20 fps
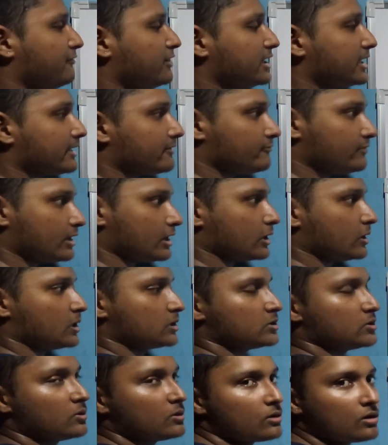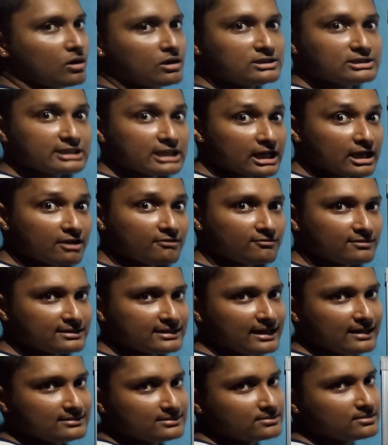every time we can't go on
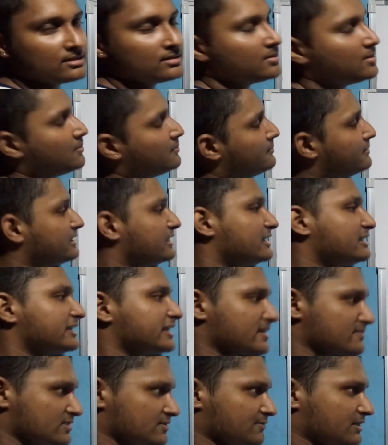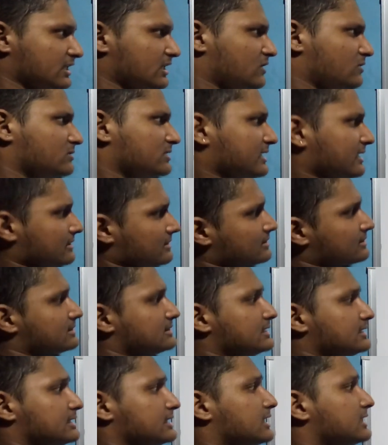checking with that. Many times without
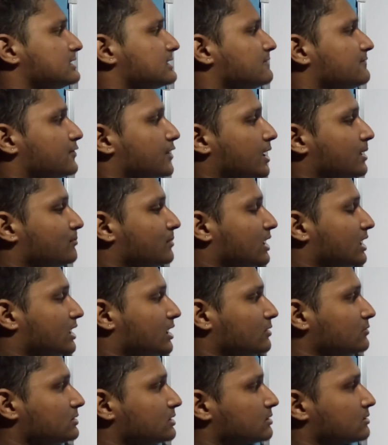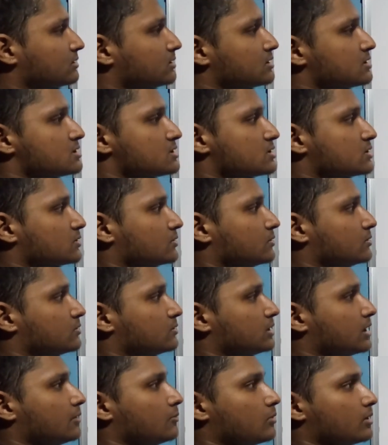that seeing itself you can make out.
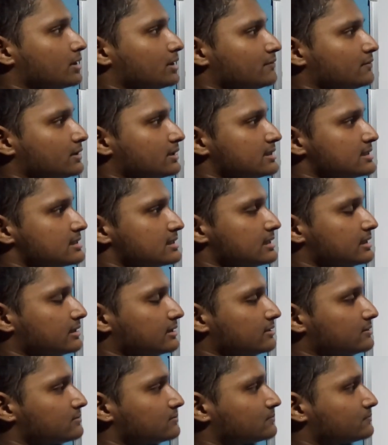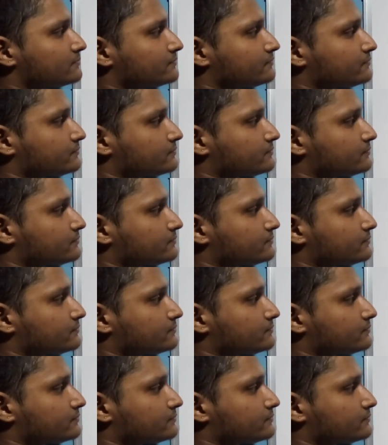So now whatever is here,